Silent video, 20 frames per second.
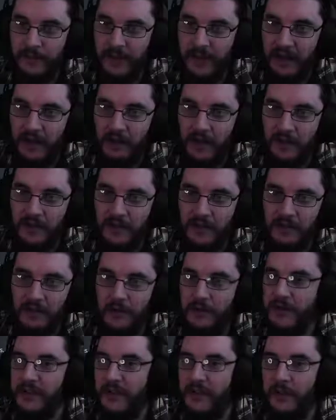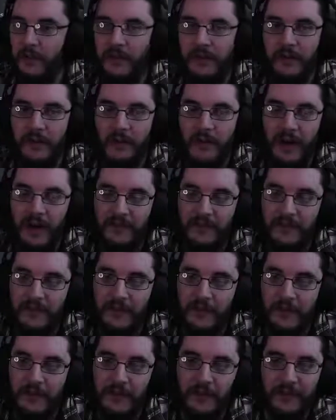And launch the first element of the crafting
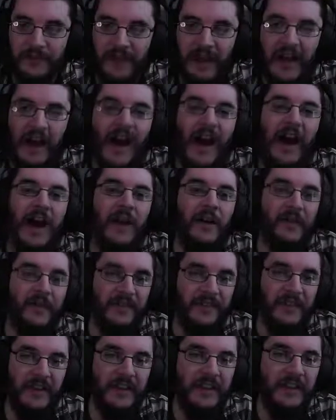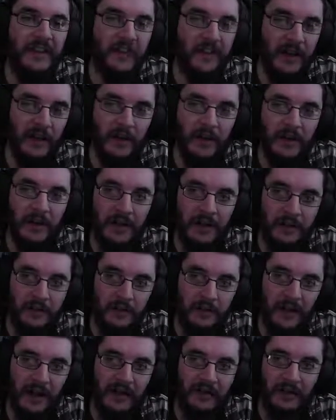system. I was thinking they were going to do
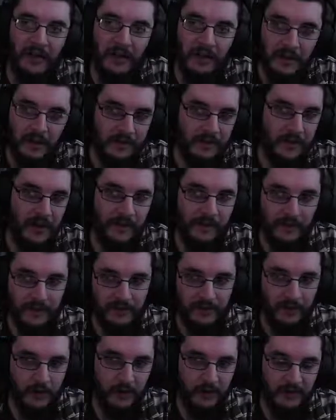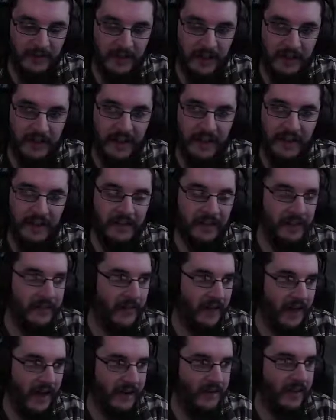crafting, because obviously Vermintide had it, and
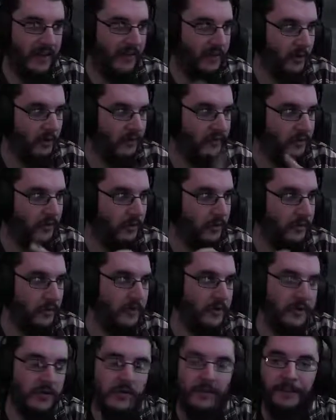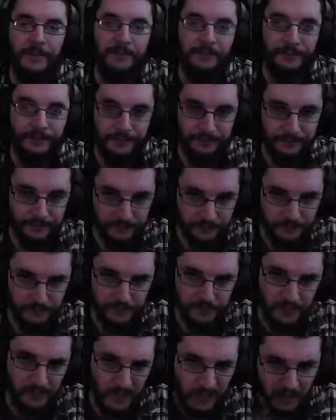they have that little forge
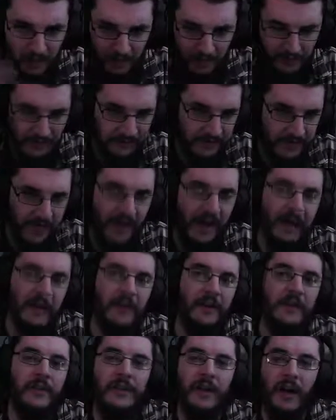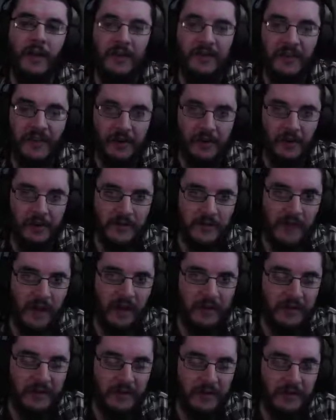on the side, opposite where the
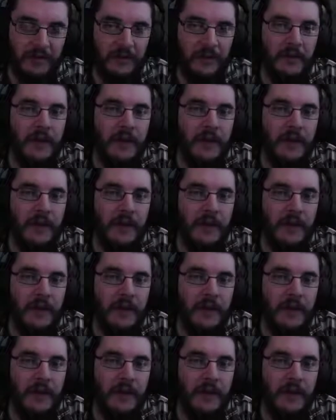shop is.